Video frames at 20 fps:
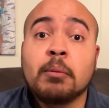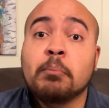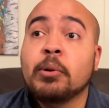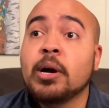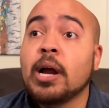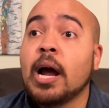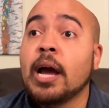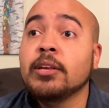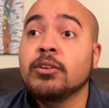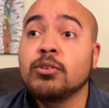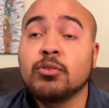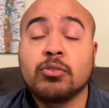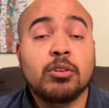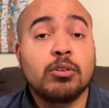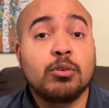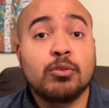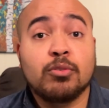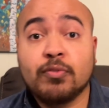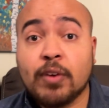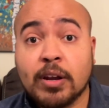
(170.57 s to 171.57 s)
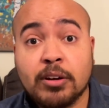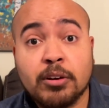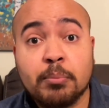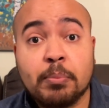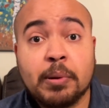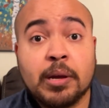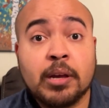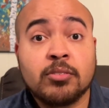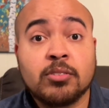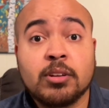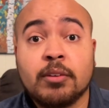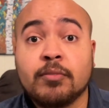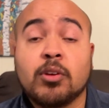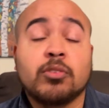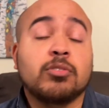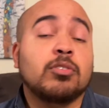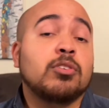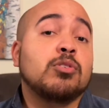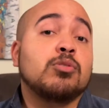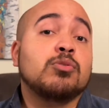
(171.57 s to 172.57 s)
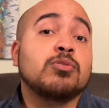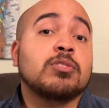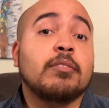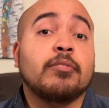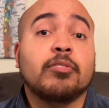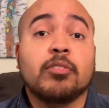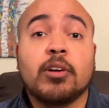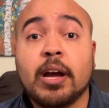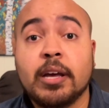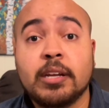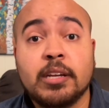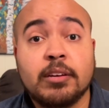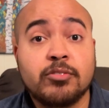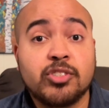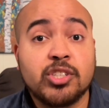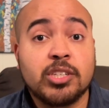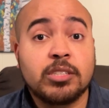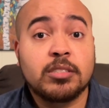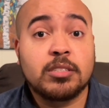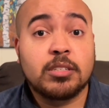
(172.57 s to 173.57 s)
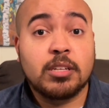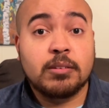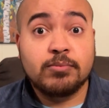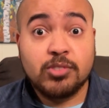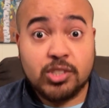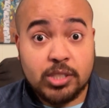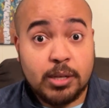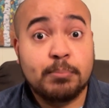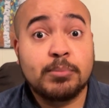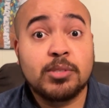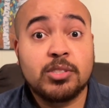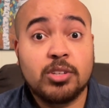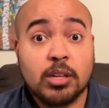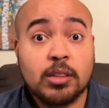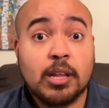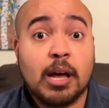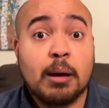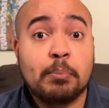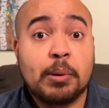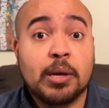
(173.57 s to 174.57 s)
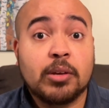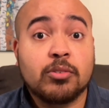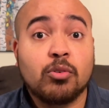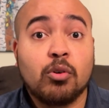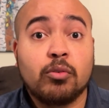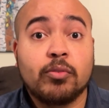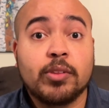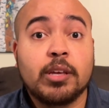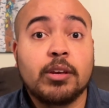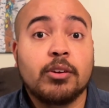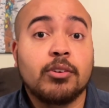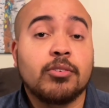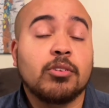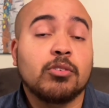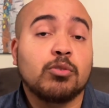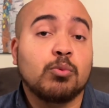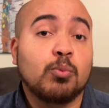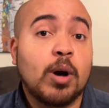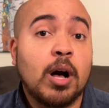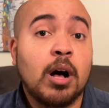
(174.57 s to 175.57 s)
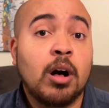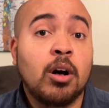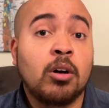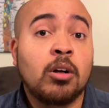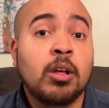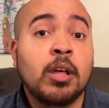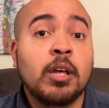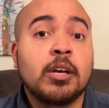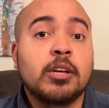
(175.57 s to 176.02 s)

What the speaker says: but I used to use Fender picks, and I've also used a variety of Jim Dunlop picks over the years as well.